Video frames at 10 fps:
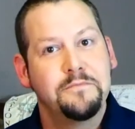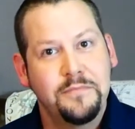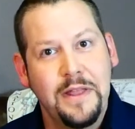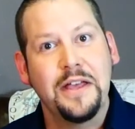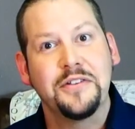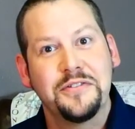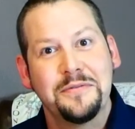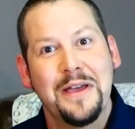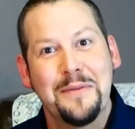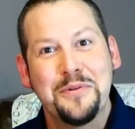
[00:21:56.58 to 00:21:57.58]
Thanks.
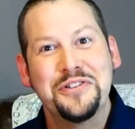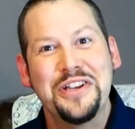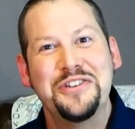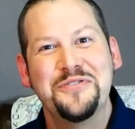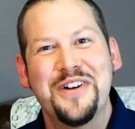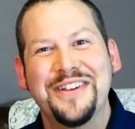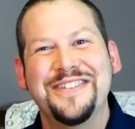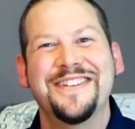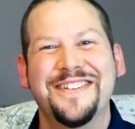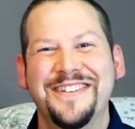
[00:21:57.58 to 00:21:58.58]
I appreciate you
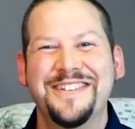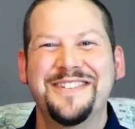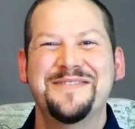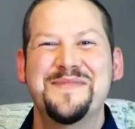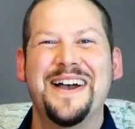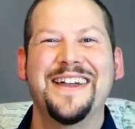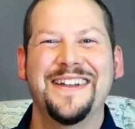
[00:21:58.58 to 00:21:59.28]
watching. Bye.